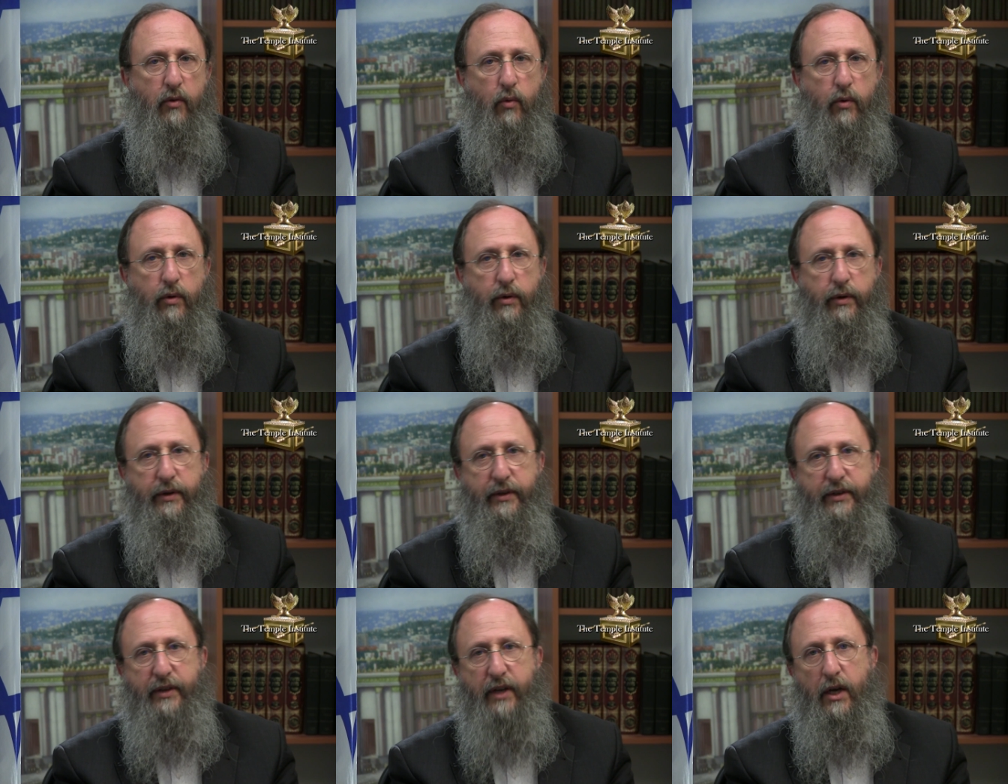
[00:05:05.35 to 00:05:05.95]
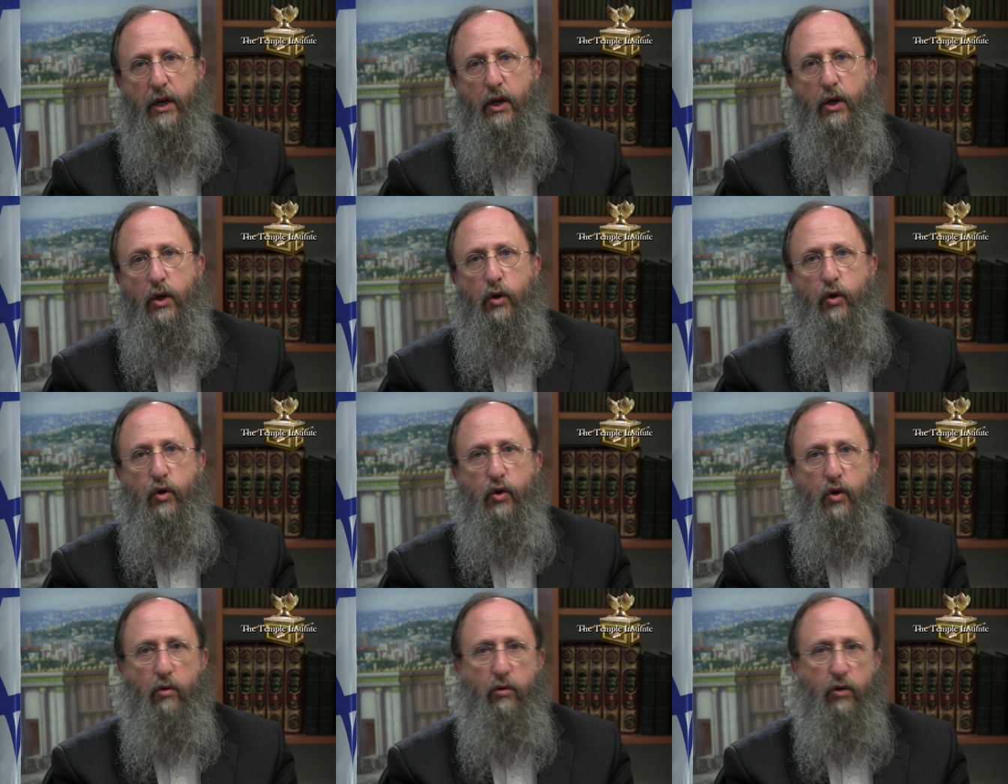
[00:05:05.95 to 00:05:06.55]
words,
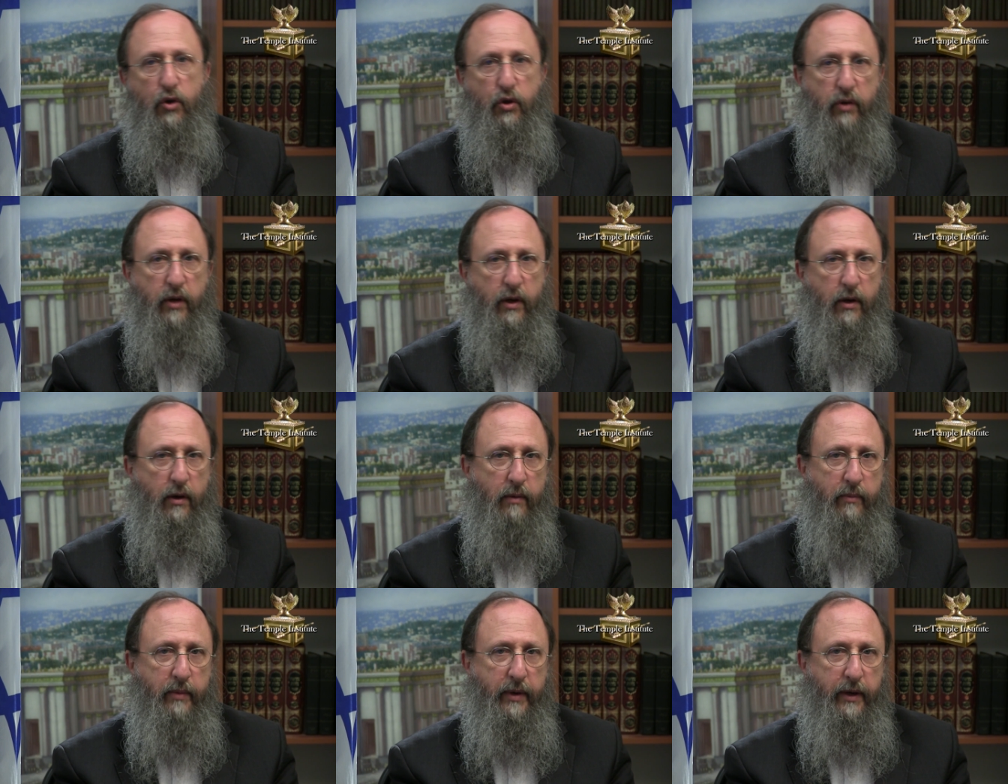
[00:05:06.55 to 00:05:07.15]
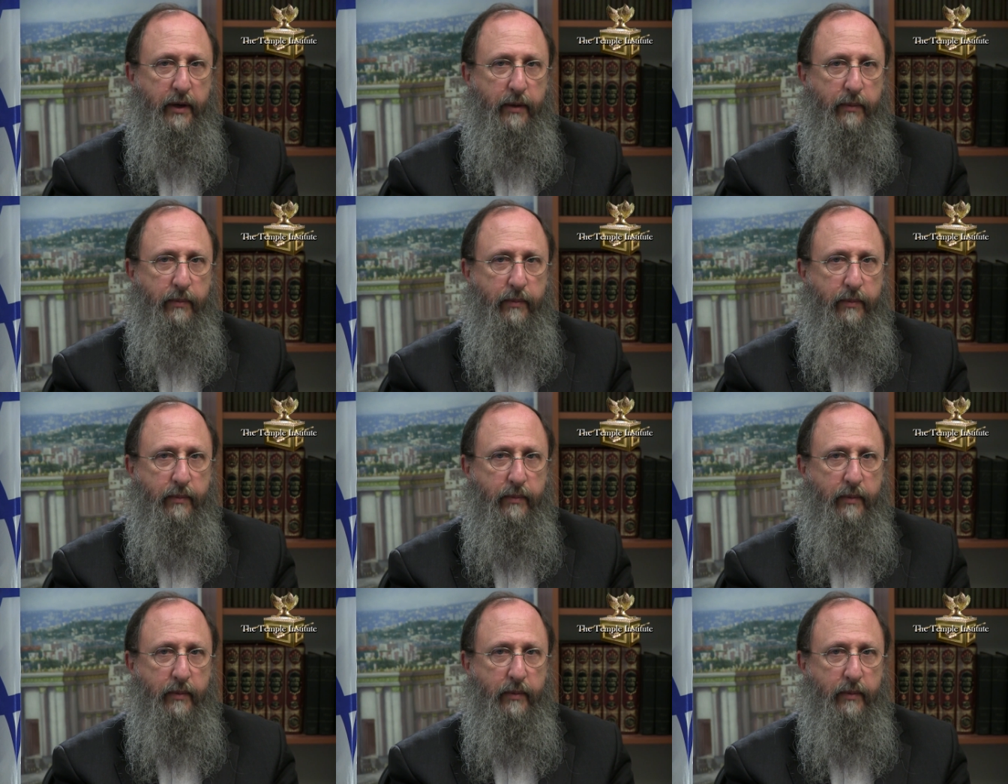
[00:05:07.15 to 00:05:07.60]
"Don't tread on me."